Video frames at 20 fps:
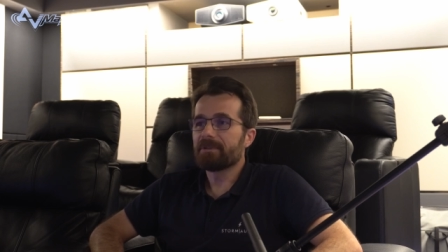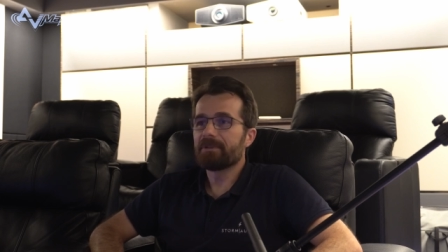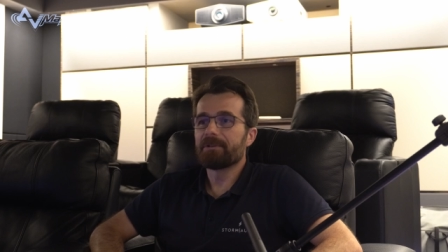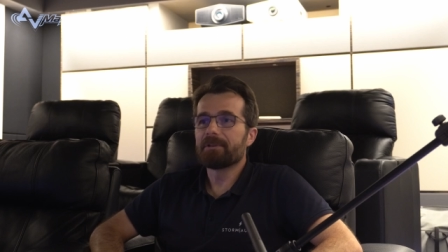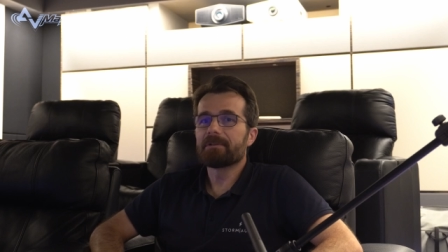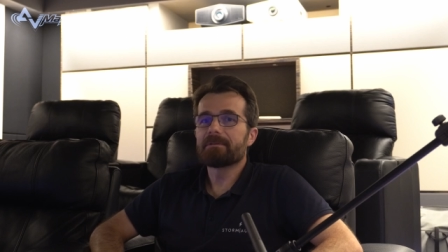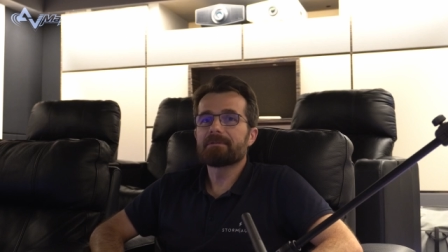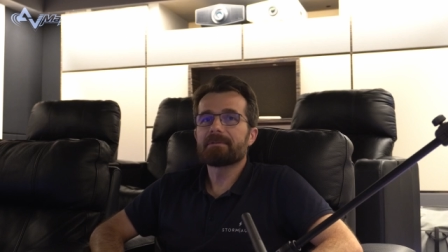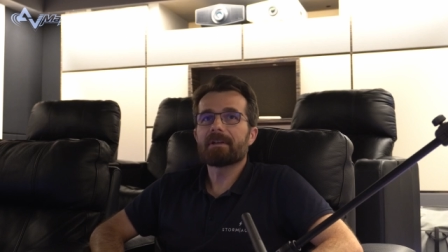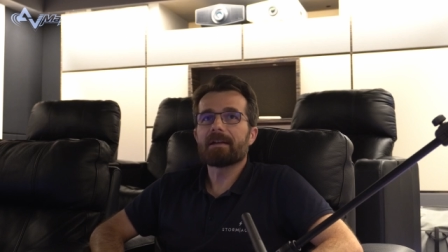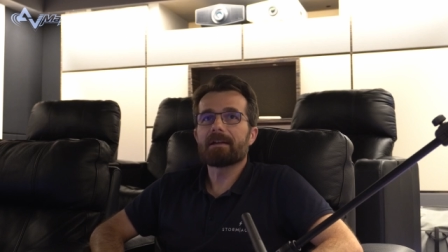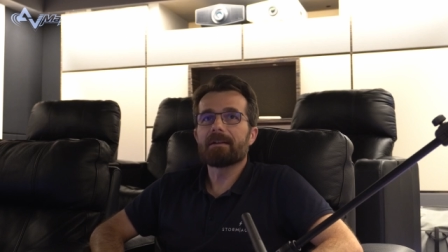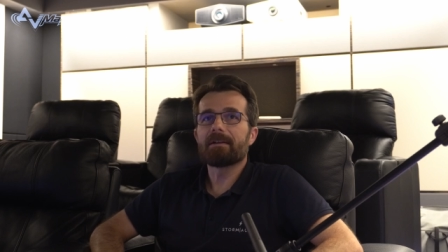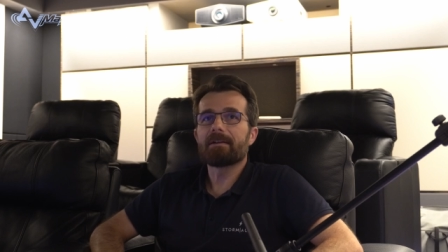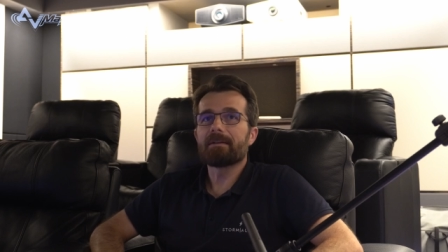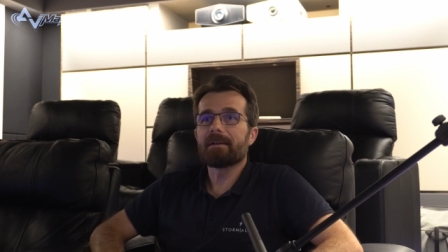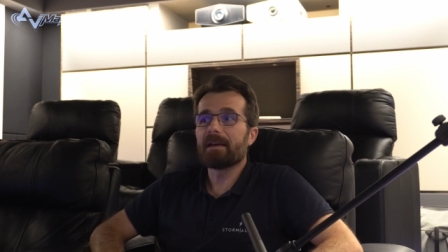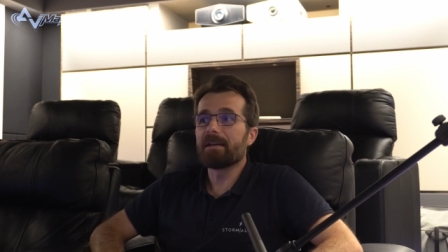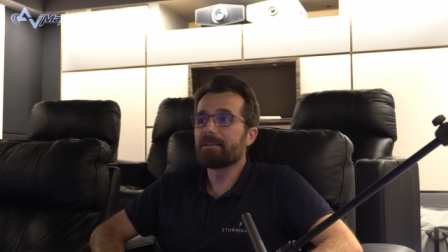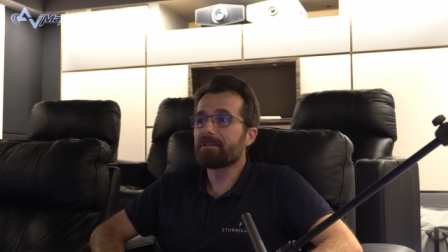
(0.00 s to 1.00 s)
You know,
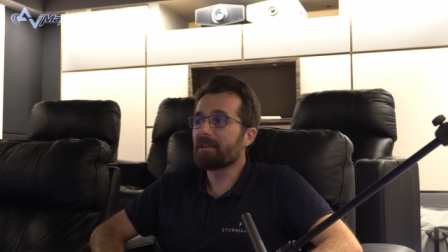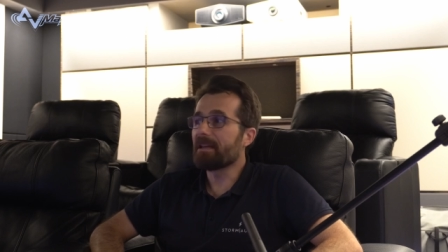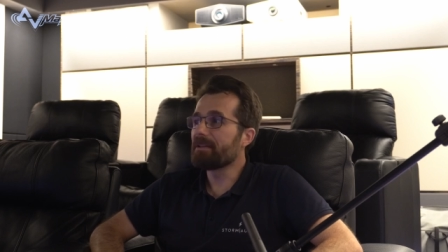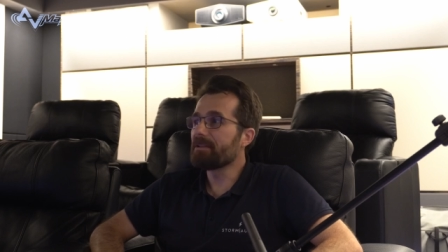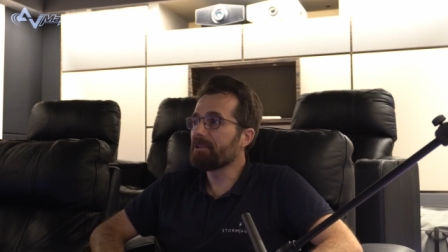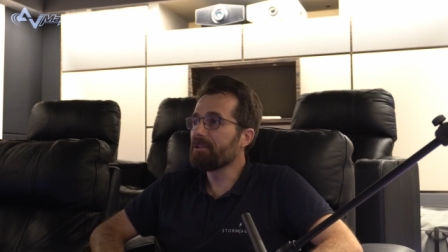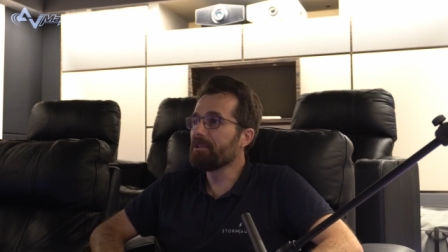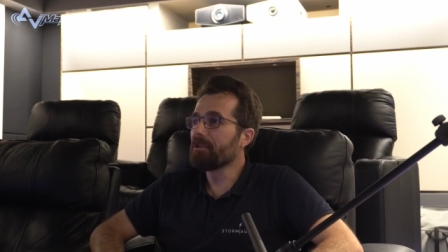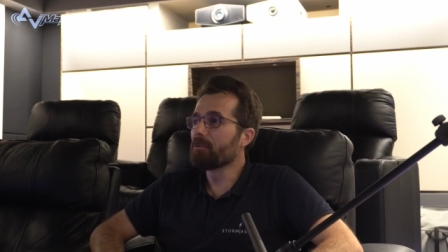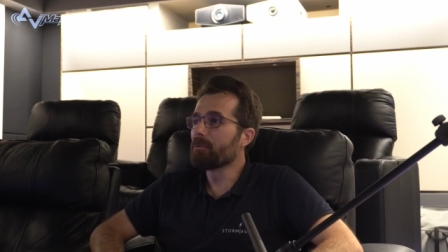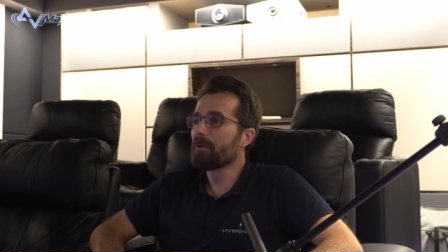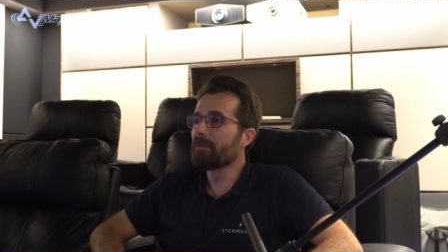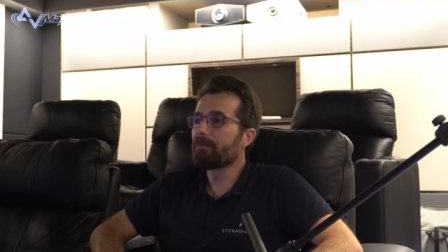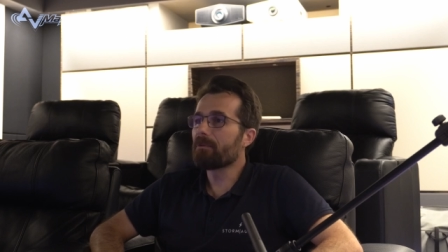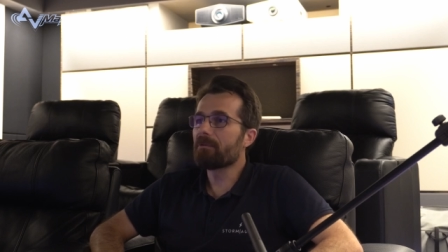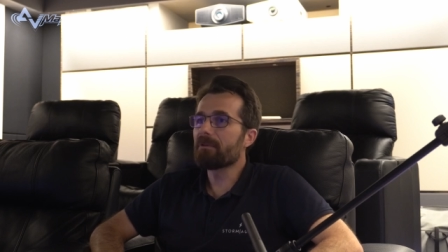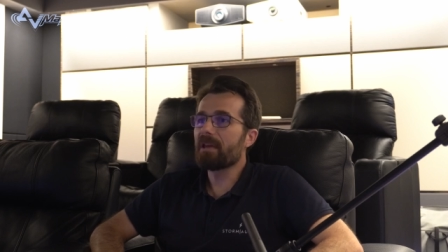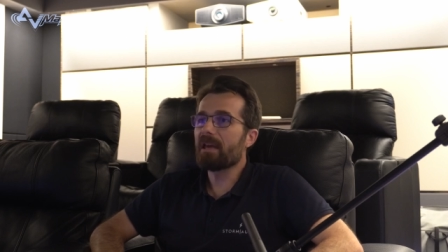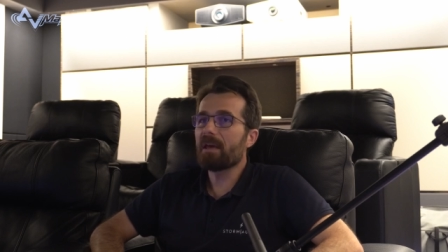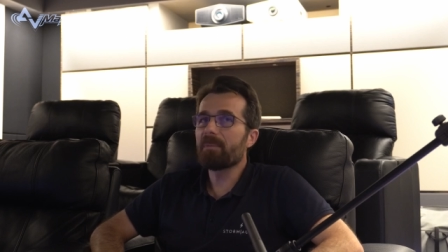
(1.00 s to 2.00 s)
uh, and and here we're
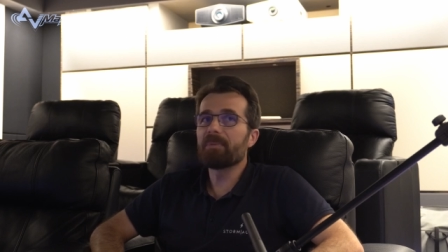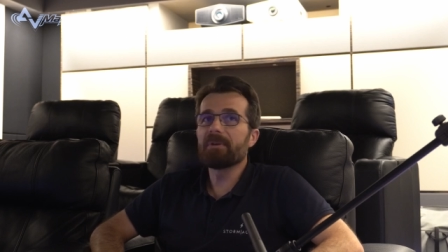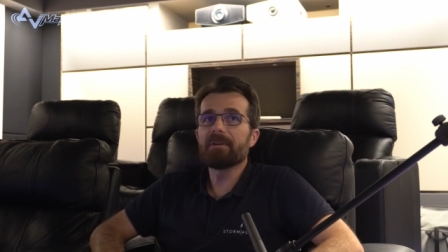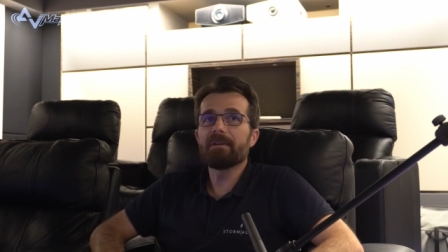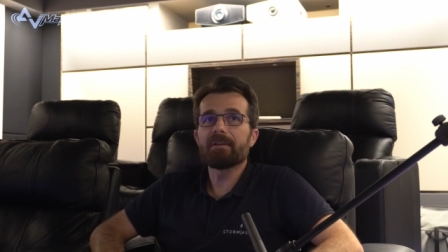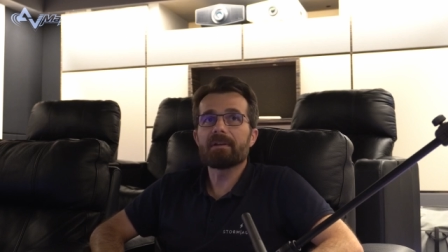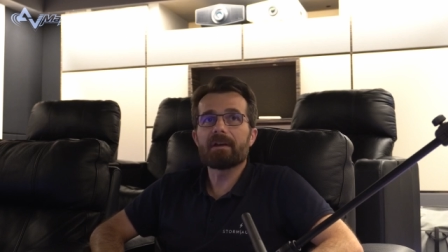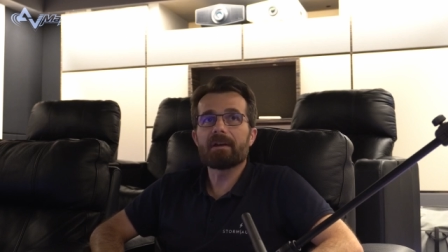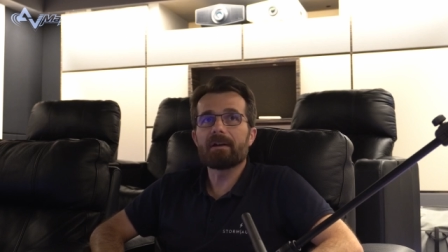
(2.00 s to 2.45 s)
very happy.